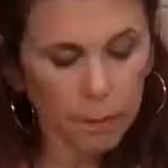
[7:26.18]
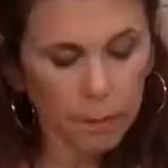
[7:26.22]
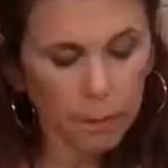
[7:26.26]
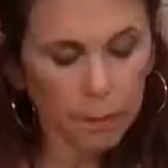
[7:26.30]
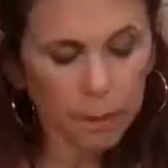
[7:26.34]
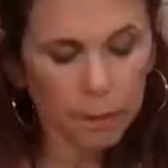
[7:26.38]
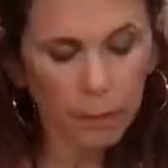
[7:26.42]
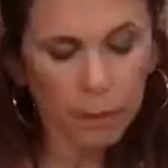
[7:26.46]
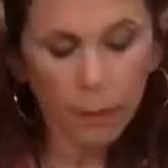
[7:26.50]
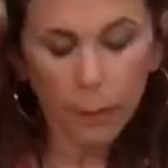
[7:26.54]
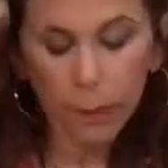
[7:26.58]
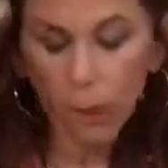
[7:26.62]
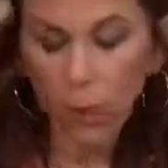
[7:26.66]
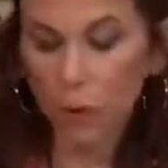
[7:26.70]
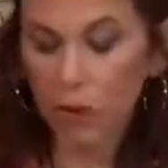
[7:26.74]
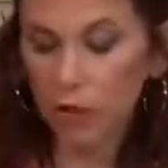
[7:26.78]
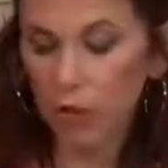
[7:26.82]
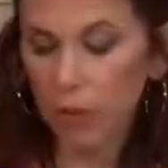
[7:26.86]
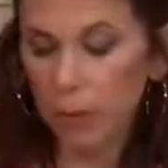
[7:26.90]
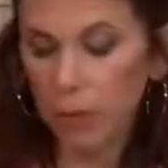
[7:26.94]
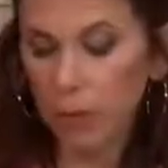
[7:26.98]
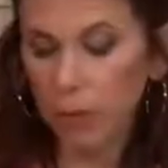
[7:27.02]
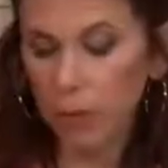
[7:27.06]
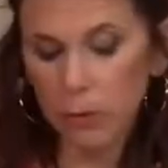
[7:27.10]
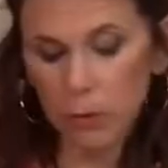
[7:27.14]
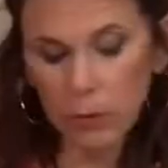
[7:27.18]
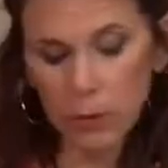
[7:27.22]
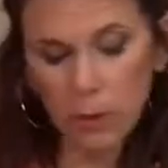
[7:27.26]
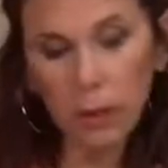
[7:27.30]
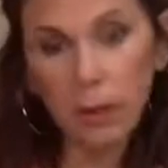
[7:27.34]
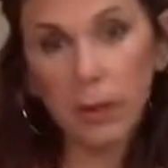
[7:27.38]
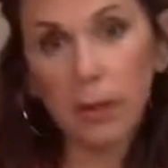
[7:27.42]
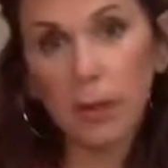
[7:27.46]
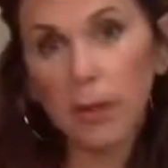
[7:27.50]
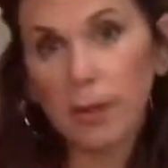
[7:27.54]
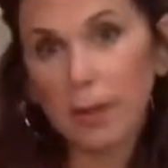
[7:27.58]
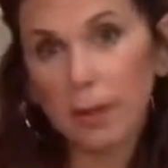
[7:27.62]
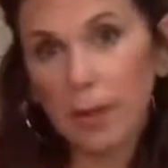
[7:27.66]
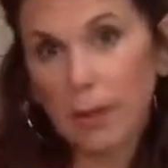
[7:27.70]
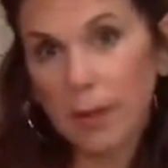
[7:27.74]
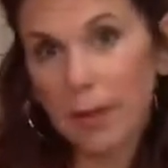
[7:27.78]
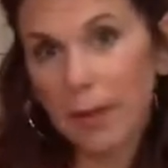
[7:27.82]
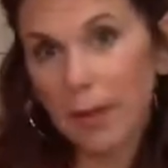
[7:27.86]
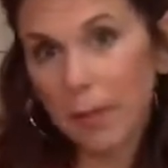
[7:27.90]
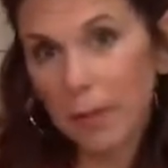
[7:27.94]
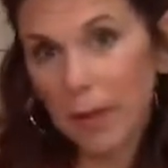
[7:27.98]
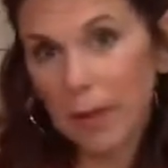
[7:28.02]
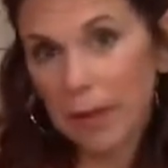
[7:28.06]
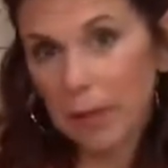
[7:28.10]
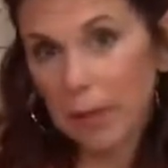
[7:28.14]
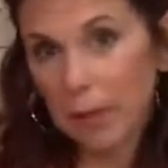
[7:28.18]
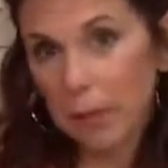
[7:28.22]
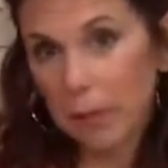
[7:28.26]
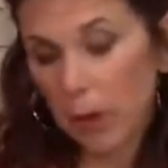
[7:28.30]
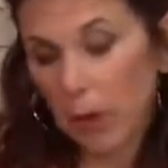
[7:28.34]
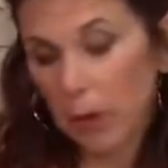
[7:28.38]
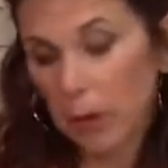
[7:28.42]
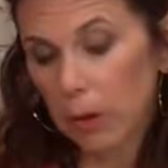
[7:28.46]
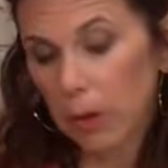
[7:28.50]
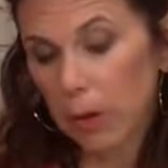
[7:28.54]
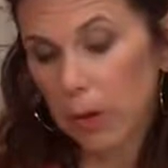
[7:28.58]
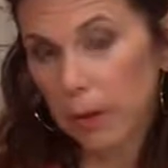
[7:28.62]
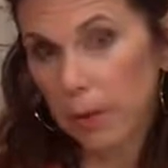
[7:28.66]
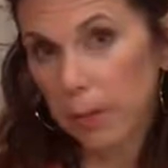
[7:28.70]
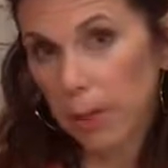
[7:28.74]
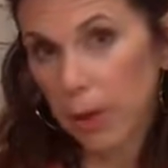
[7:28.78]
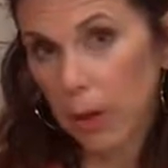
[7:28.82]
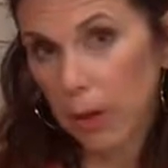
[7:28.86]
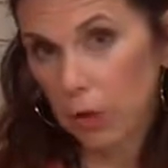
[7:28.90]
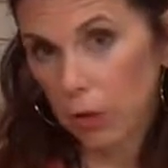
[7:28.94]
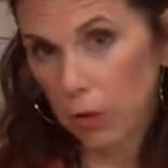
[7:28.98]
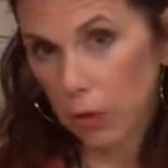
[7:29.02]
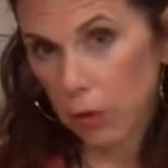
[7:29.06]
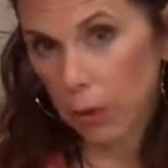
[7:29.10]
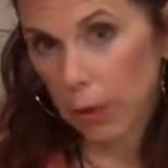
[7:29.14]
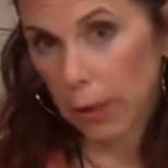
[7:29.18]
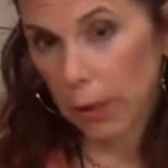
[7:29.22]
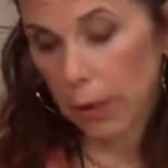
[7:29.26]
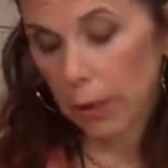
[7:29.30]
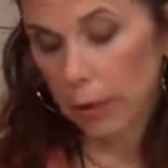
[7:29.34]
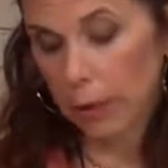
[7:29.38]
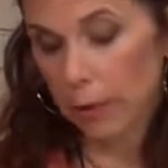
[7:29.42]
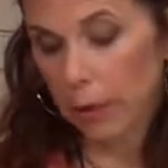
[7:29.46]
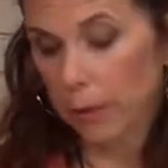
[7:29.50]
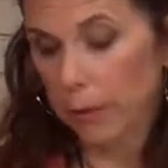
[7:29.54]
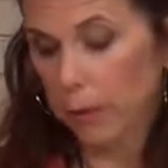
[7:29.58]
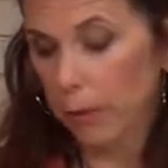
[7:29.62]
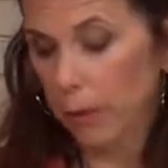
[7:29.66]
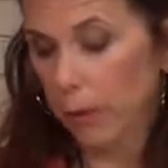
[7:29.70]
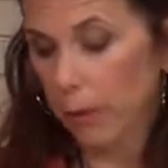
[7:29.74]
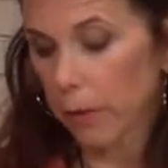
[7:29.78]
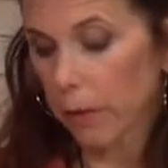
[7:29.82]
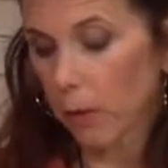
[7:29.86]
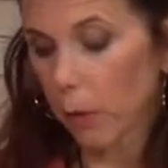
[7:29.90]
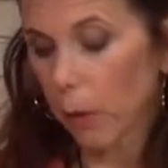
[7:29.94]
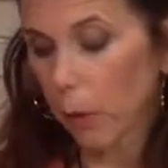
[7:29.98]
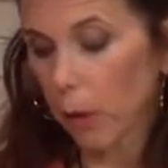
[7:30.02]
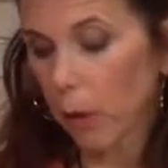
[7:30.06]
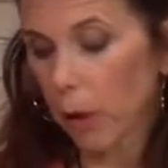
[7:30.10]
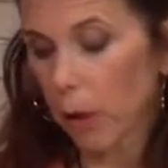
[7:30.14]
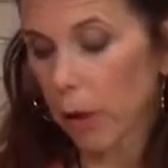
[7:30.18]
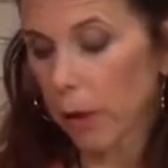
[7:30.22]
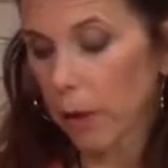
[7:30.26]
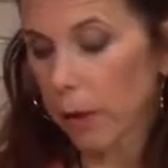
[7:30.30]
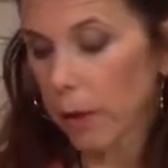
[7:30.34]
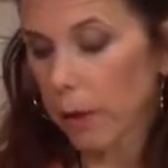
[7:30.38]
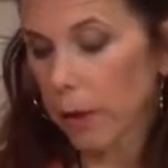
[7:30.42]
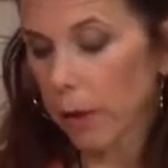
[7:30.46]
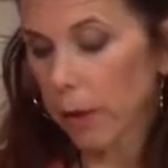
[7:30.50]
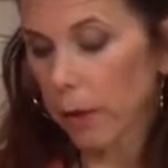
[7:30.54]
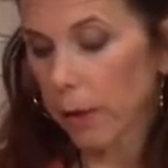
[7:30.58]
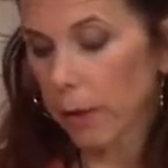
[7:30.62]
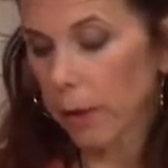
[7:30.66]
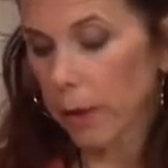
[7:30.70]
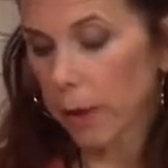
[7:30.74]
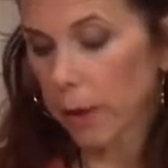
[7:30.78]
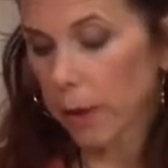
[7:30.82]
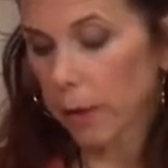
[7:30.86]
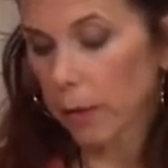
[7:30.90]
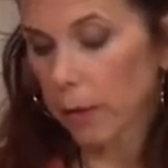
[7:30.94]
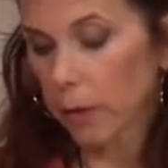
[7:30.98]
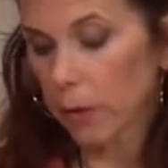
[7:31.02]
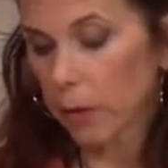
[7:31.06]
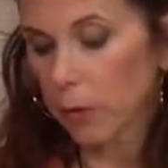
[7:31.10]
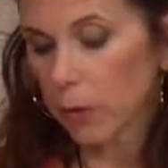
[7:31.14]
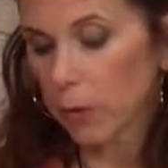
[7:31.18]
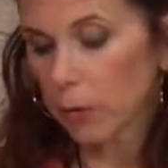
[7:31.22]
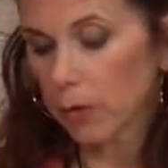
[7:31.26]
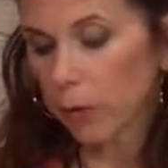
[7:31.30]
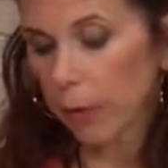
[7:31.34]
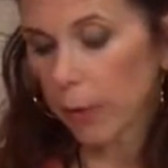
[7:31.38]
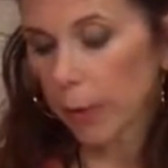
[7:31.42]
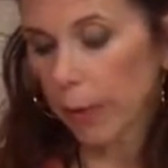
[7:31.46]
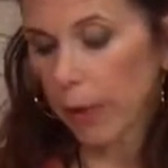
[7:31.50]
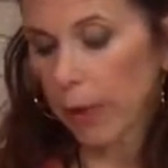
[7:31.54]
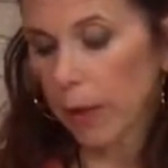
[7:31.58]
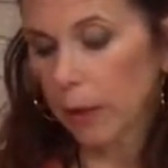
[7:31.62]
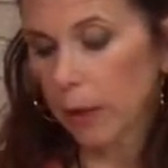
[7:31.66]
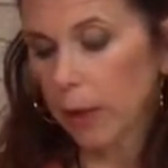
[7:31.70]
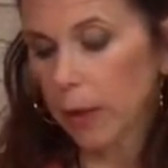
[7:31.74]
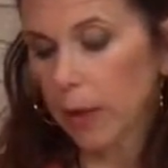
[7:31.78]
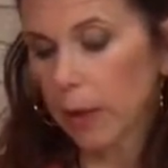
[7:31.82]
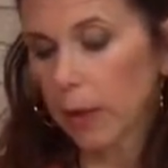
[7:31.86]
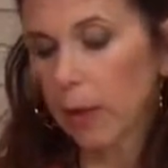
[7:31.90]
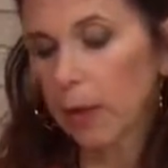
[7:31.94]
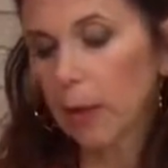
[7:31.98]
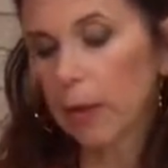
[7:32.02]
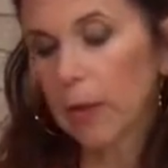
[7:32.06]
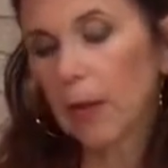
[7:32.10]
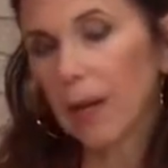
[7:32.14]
The brush I'm using is a little bit smaller and short-handled than the one that I would use for painting.